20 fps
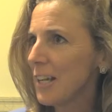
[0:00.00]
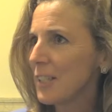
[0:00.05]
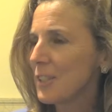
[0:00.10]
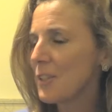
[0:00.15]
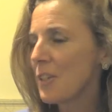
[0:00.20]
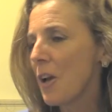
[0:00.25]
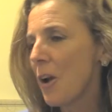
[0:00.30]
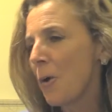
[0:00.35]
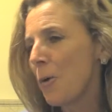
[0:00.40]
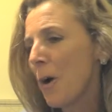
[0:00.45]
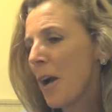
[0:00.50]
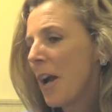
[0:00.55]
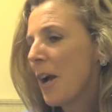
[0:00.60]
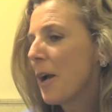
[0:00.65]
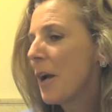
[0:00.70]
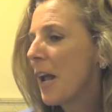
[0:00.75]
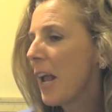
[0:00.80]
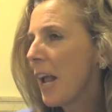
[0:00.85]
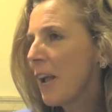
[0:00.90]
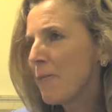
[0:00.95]
So
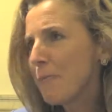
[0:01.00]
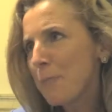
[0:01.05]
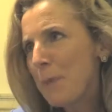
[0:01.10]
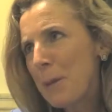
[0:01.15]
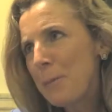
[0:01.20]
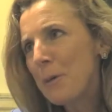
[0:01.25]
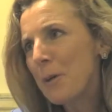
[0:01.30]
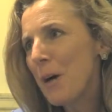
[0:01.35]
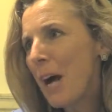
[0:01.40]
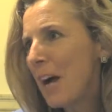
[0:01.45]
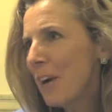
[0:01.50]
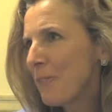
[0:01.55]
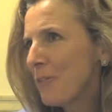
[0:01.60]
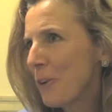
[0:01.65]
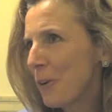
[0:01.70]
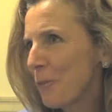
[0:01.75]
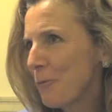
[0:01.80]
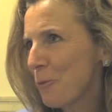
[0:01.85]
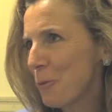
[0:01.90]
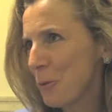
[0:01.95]
if people have
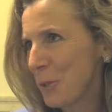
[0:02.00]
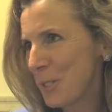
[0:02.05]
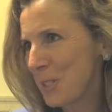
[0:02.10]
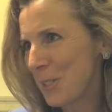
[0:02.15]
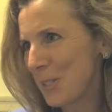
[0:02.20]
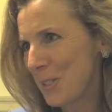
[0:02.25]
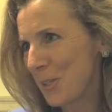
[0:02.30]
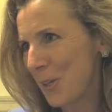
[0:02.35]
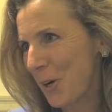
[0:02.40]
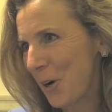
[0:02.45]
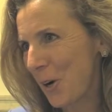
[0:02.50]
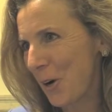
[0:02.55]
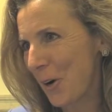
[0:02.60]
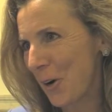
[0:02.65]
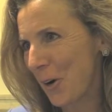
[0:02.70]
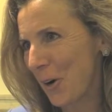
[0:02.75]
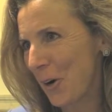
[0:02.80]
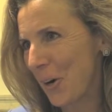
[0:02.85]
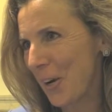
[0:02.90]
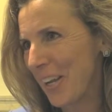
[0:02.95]
their voices
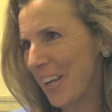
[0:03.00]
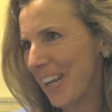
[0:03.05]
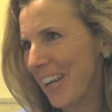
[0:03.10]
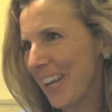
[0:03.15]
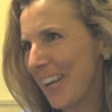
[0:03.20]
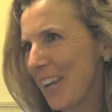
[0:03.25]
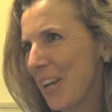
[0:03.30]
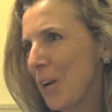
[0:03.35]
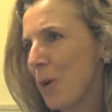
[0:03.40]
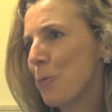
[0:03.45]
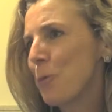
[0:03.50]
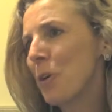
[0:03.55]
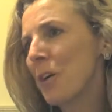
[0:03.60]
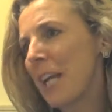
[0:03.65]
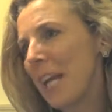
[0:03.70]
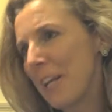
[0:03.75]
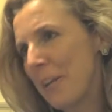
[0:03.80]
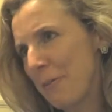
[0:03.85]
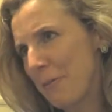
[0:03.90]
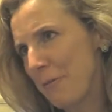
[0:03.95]
heard, we'll
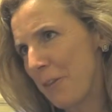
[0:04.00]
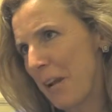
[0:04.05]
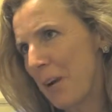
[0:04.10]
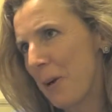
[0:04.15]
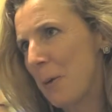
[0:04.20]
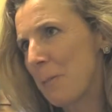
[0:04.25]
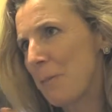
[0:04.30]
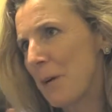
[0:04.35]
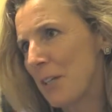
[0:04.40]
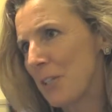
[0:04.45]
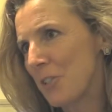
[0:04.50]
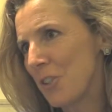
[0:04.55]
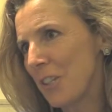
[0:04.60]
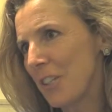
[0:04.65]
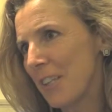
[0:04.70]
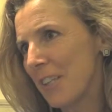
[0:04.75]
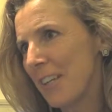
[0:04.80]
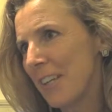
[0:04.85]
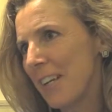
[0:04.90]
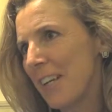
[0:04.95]
get a fair
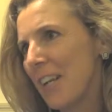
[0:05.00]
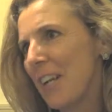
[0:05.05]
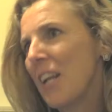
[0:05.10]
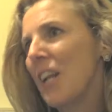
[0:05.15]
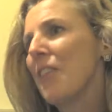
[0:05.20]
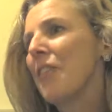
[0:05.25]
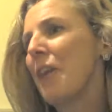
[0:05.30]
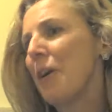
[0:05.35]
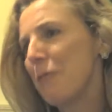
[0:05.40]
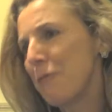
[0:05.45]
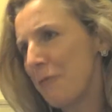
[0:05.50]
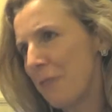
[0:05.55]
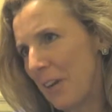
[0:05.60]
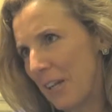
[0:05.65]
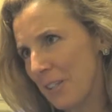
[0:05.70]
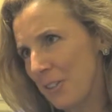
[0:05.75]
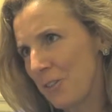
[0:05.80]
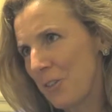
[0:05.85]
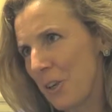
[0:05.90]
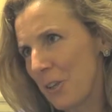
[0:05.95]
budget that
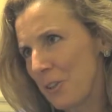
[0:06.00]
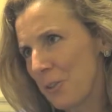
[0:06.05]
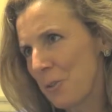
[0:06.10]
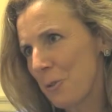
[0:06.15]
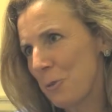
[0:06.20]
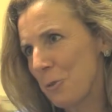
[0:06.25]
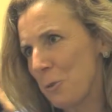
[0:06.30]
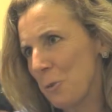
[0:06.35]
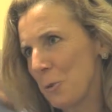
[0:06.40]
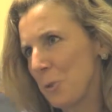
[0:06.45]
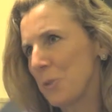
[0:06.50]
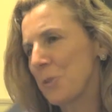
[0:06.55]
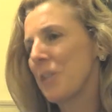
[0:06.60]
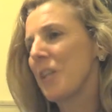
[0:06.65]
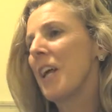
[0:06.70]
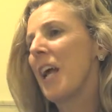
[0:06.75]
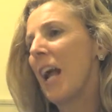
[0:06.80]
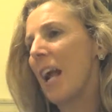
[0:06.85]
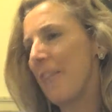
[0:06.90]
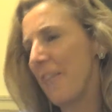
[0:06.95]
funds our
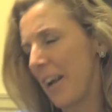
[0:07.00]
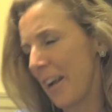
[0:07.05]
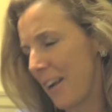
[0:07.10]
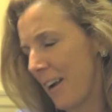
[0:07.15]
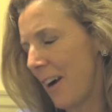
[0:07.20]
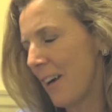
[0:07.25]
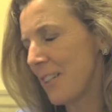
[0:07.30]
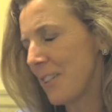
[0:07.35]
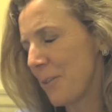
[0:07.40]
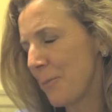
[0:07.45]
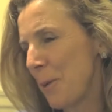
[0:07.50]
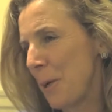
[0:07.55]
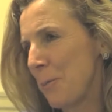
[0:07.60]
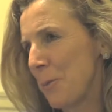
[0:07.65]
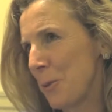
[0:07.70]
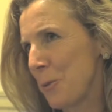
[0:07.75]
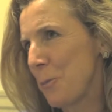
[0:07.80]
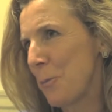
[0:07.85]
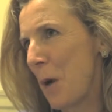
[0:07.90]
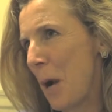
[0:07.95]
schools and that cuts
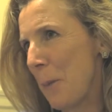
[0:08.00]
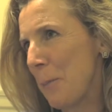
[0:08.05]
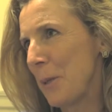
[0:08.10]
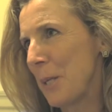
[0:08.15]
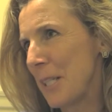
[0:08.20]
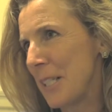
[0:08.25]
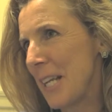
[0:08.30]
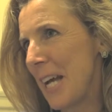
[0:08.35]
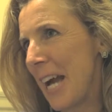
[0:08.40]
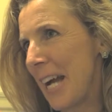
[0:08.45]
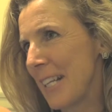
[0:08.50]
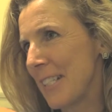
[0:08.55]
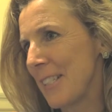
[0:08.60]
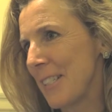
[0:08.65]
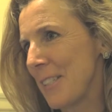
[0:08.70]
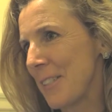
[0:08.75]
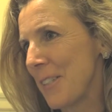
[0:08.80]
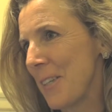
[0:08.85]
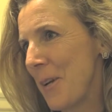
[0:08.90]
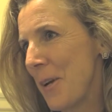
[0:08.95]
people's property taxes.